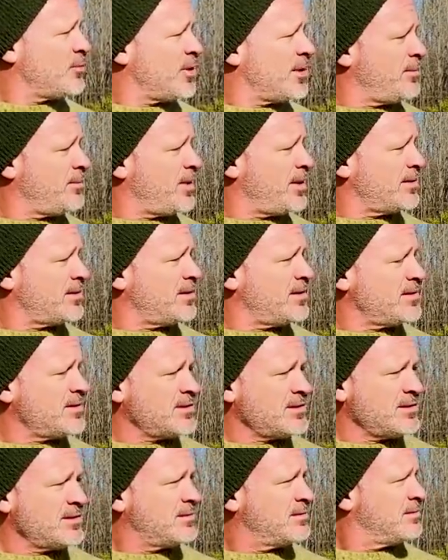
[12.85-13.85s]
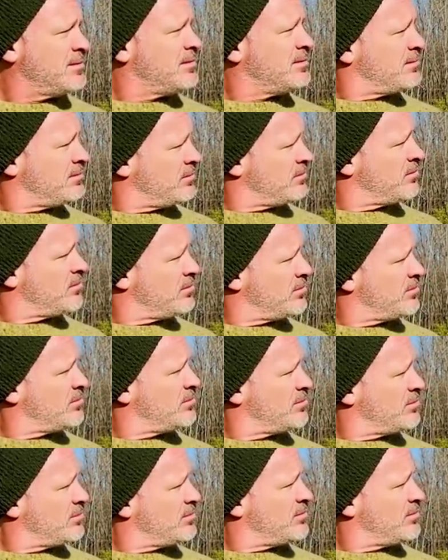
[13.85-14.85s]
way about this? You
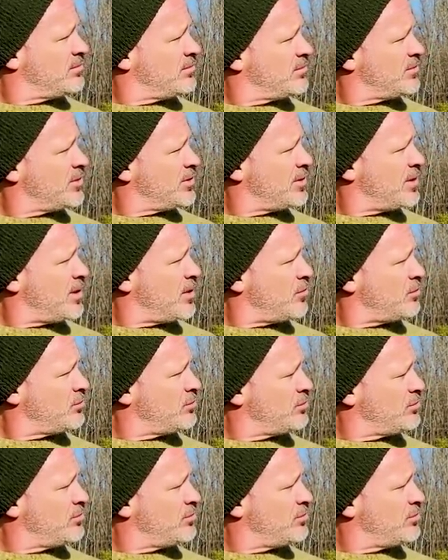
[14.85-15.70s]
know?